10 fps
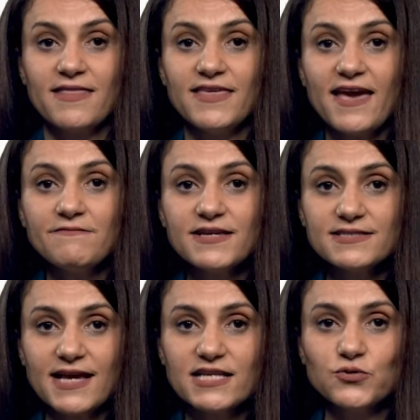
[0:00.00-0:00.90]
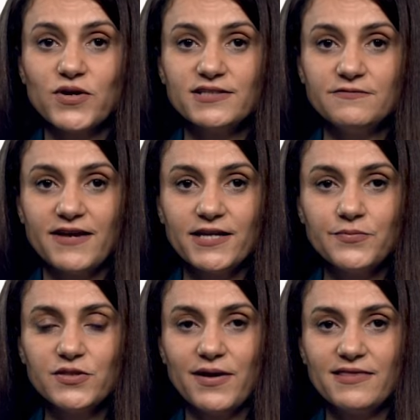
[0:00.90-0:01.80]
The FSIs were
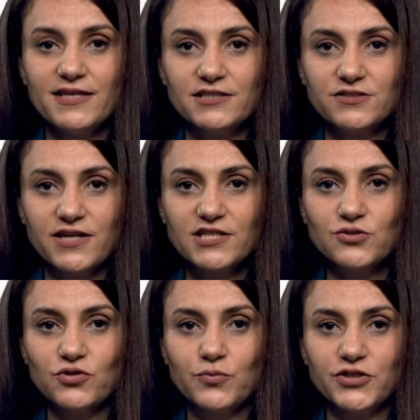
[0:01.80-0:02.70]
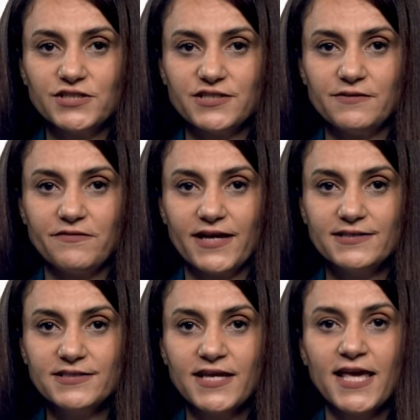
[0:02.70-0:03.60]
developed by the International Monetary Fund